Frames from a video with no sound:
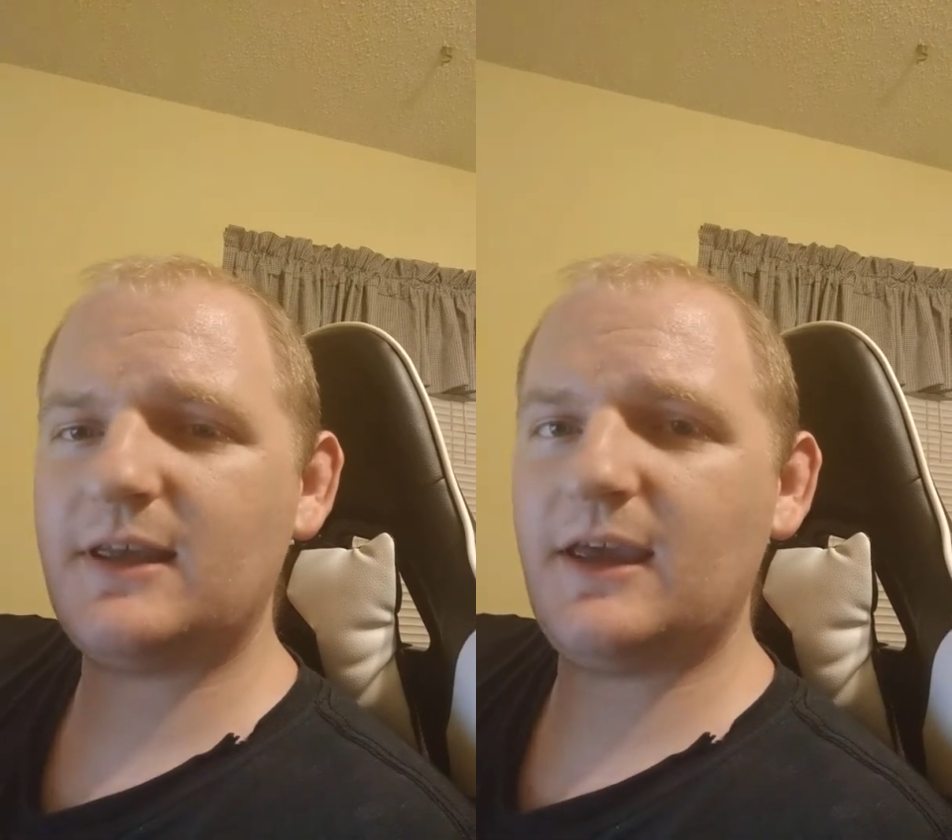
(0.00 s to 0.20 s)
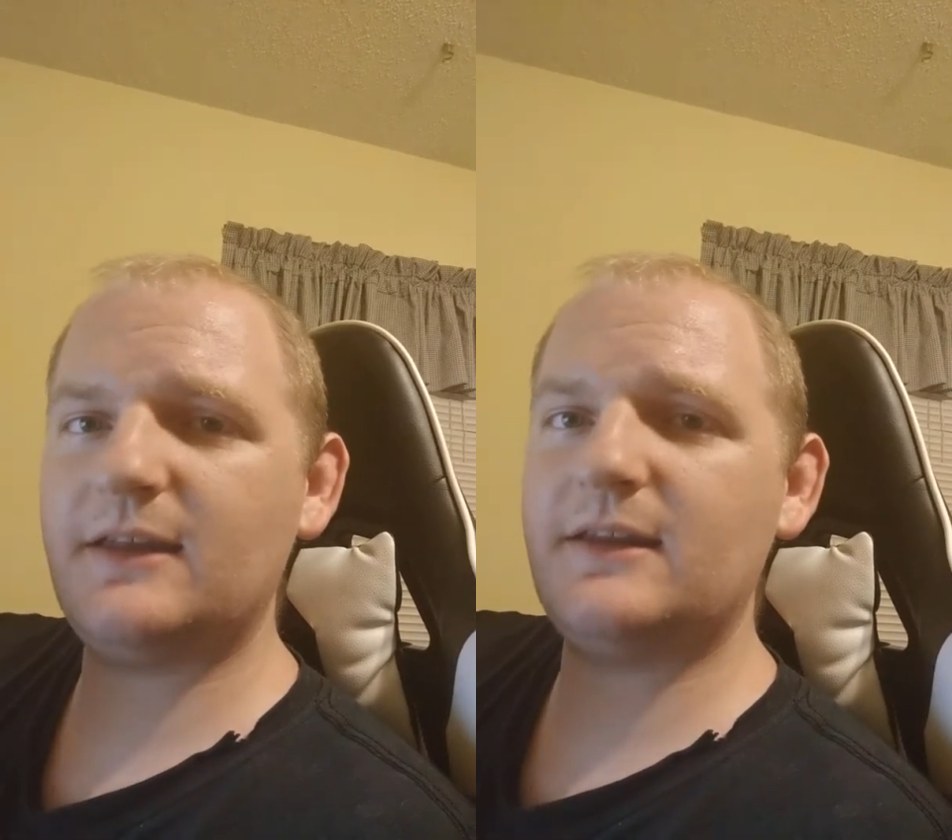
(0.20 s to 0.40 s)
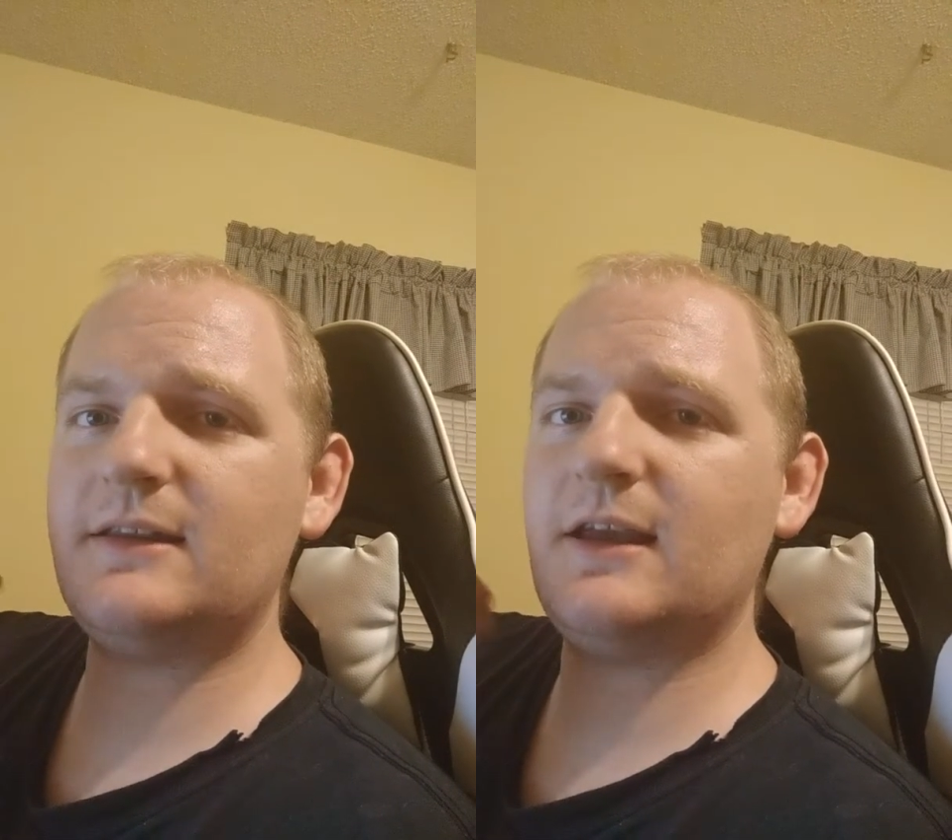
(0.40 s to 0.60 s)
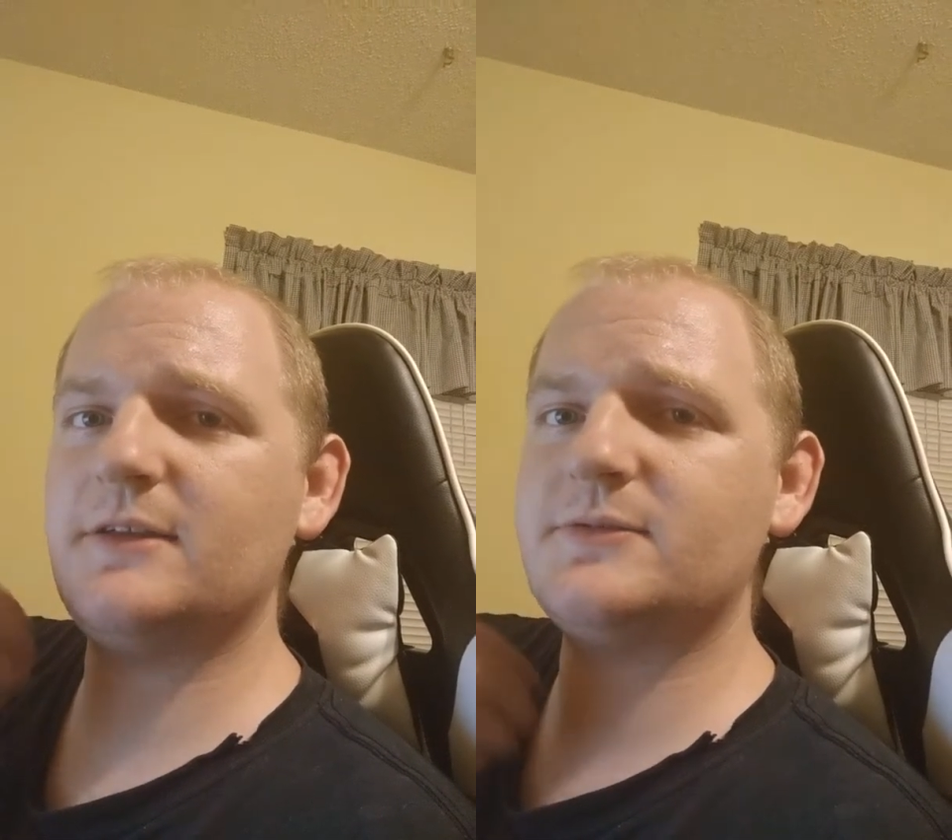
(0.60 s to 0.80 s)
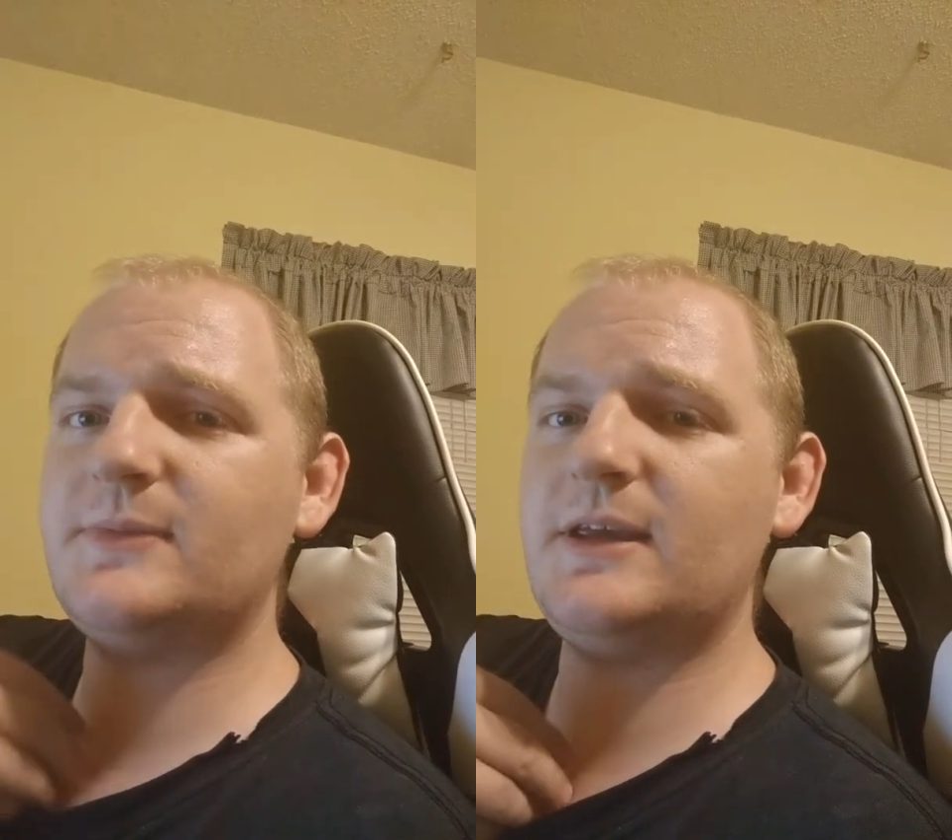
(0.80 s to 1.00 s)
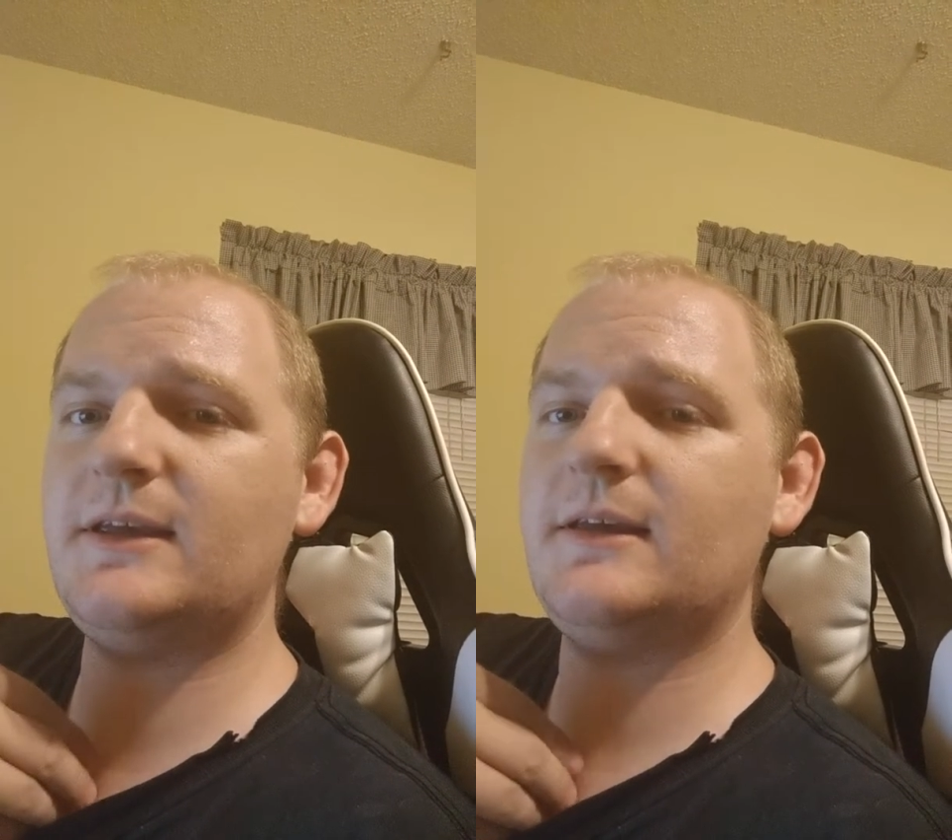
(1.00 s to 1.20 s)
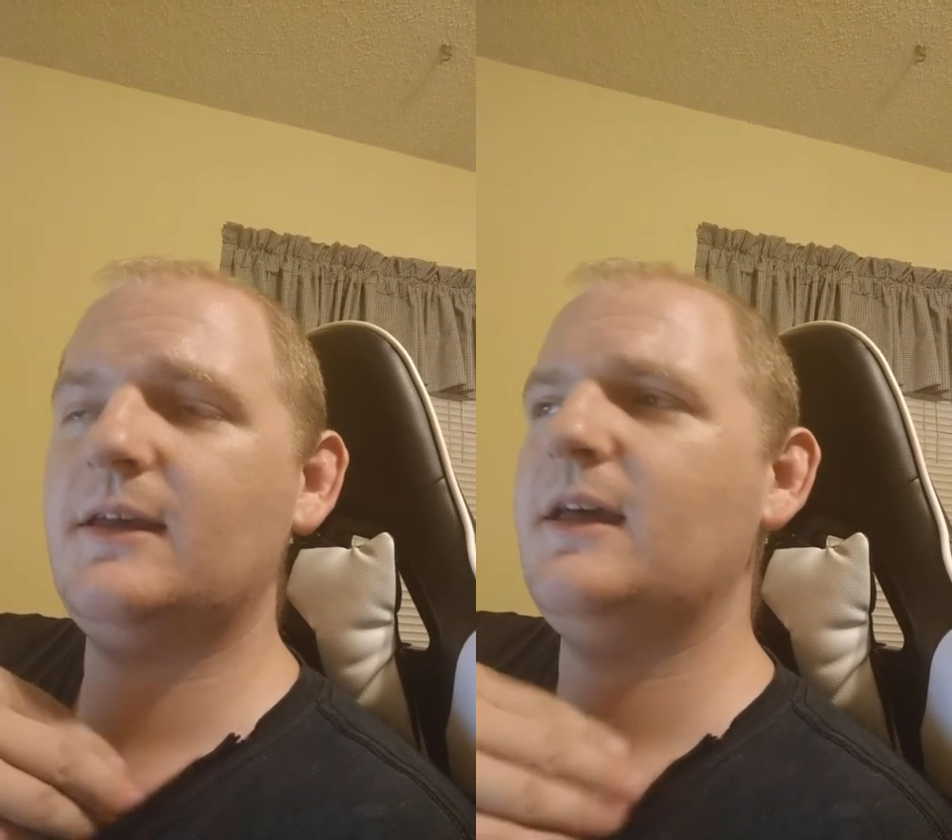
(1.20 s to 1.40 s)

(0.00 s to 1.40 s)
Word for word: and it helps me